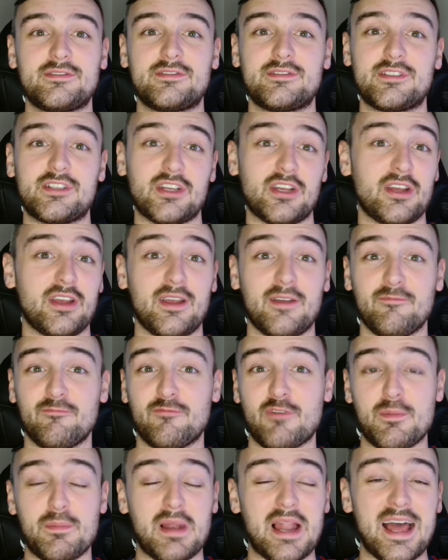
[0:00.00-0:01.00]
to
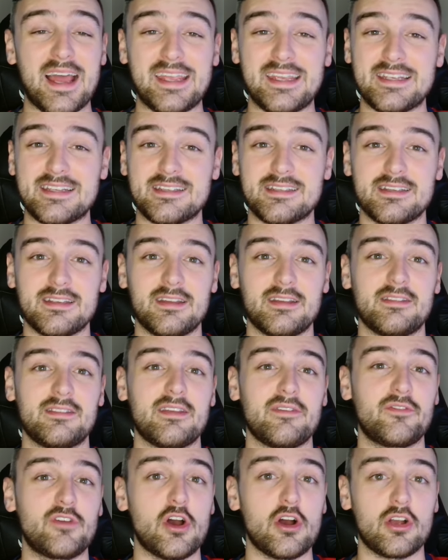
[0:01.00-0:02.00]
replace.
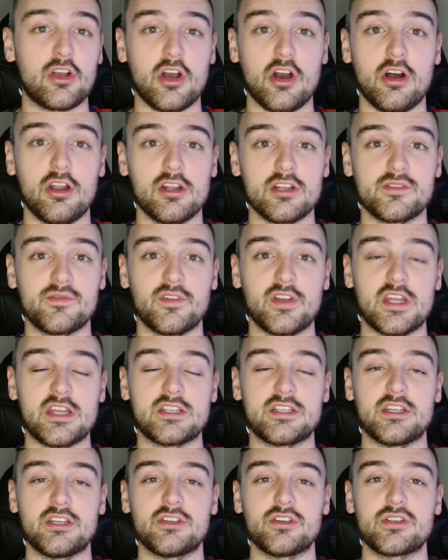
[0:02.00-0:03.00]
They've got Carlos
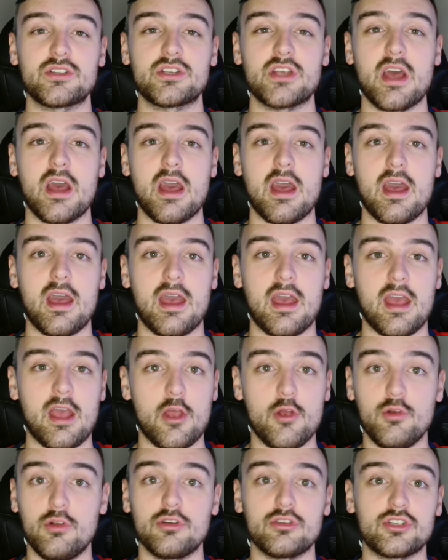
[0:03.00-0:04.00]
Vinicius,
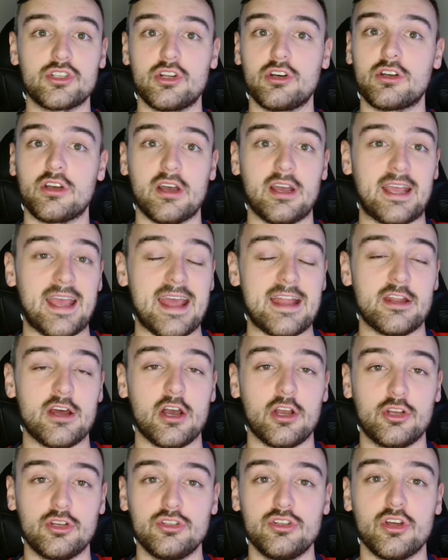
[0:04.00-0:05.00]
who looks like, again,
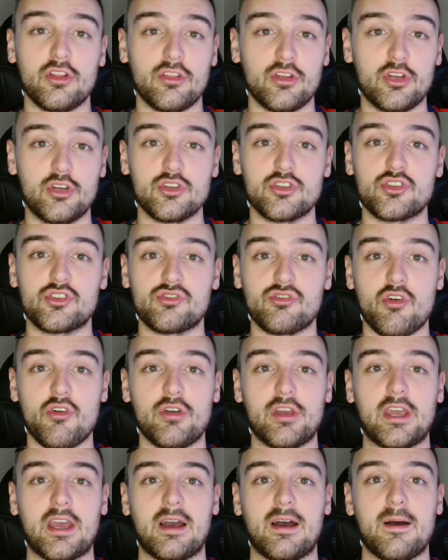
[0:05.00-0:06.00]
another good
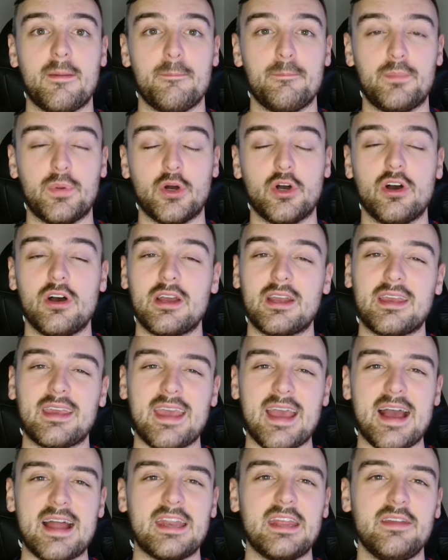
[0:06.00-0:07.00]
striker, but
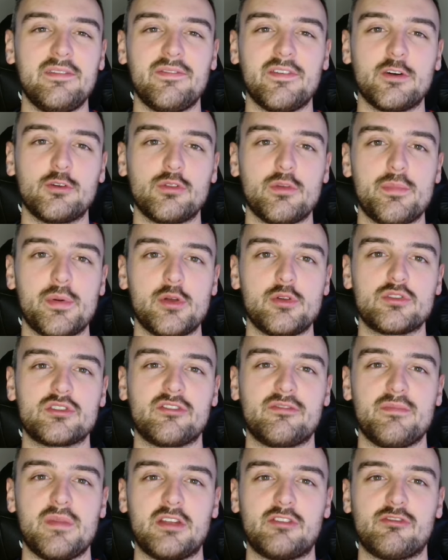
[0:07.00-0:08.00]
can he fill the boots
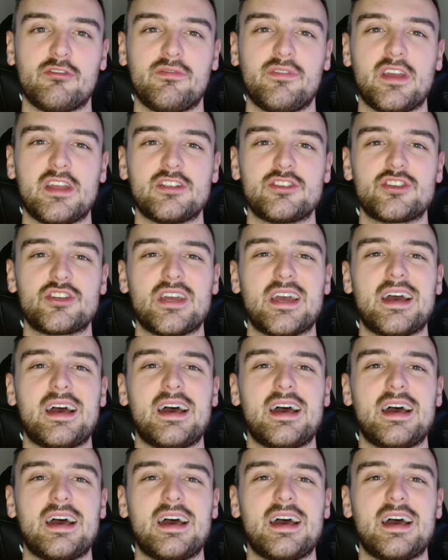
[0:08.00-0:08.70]
of Mitrovic?